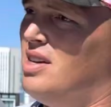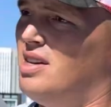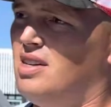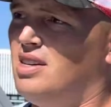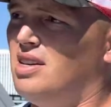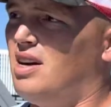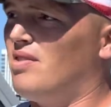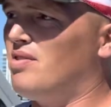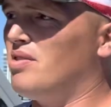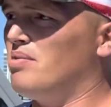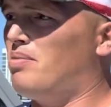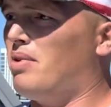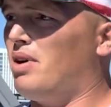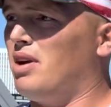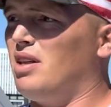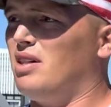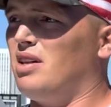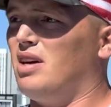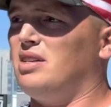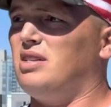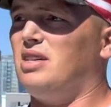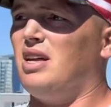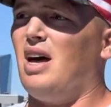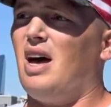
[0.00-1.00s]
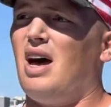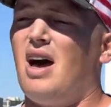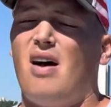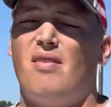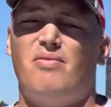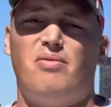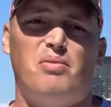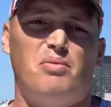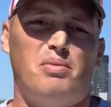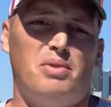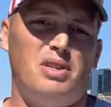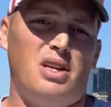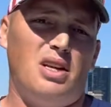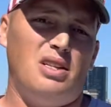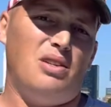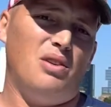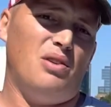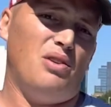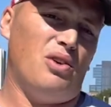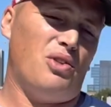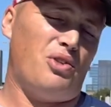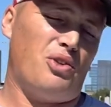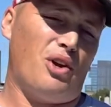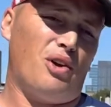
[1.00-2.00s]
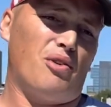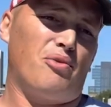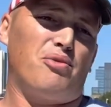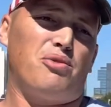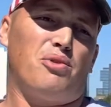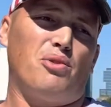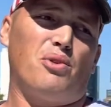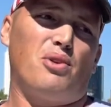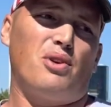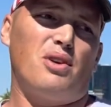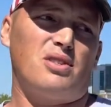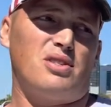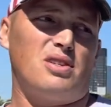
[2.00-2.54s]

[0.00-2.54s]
everybody likes to have them when they do the third floors.